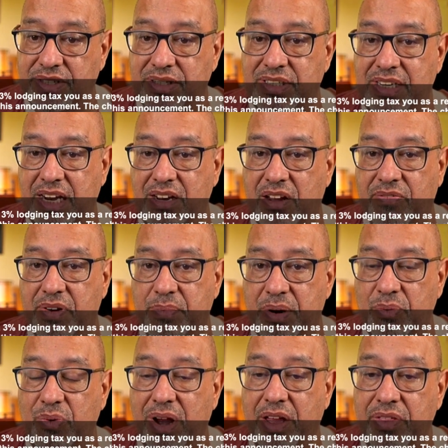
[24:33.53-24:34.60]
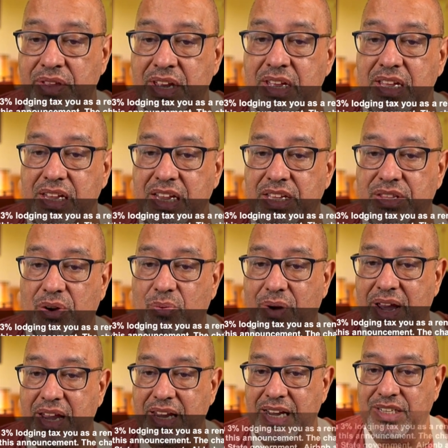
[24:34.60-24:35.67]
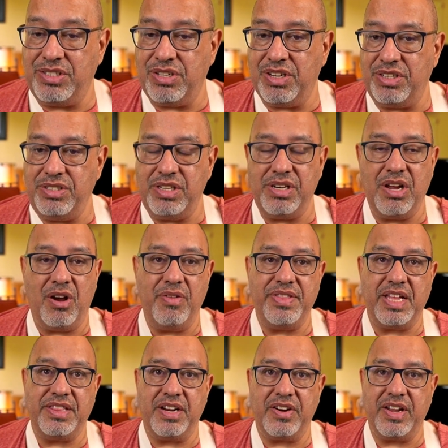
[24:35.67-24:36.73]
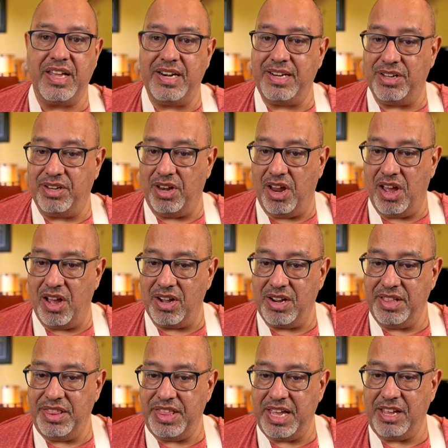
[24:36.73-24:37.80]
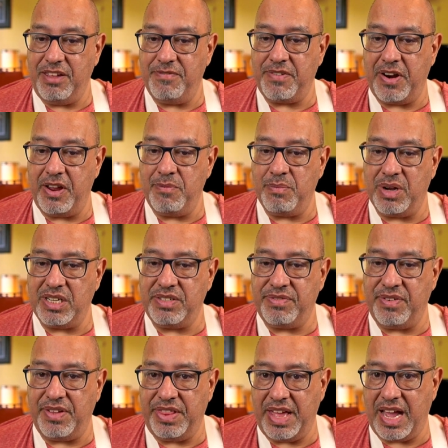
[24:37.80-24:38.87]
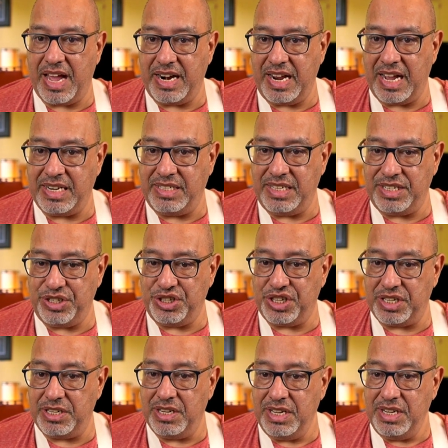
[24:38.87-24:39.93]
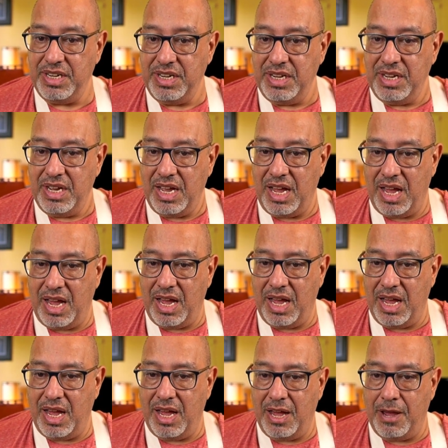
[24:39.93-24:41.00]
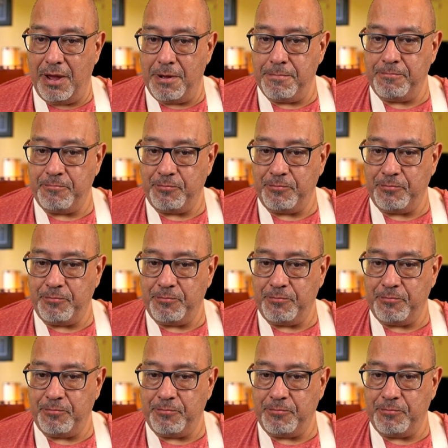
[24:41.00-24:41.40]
state government. Well, either way, it's good to know that they're getting along. Thank you very much for that addition. The